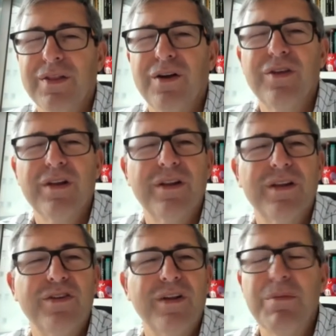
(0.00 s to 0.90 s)
there's a
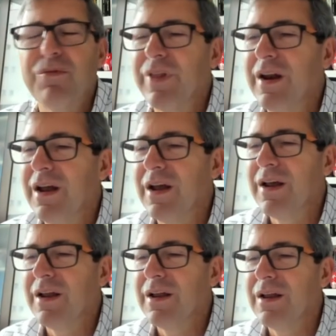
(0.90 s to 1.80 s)
there's a name for that.
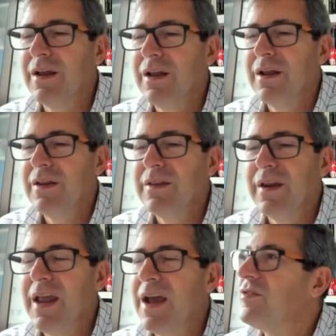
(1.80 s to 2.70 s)

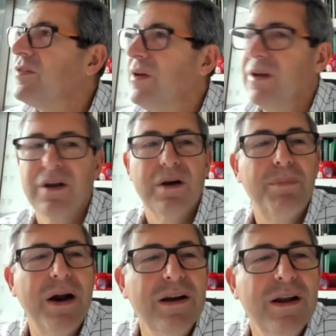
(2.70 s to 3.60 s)
the next.
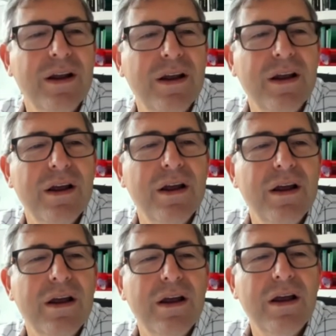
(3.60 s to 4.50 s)
Patch. Pardon?
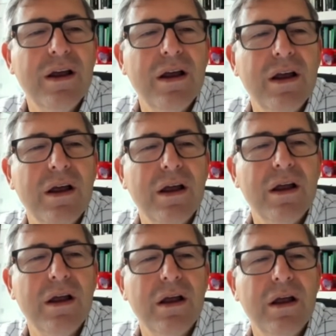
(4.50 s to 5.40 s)

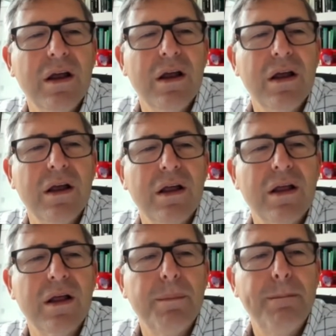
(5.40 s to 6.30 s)
Patch.
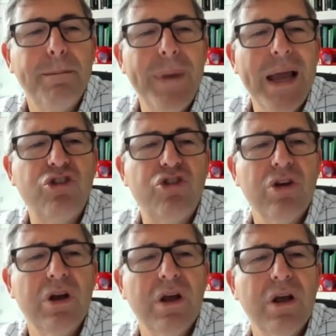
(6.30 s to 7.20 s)
Patch.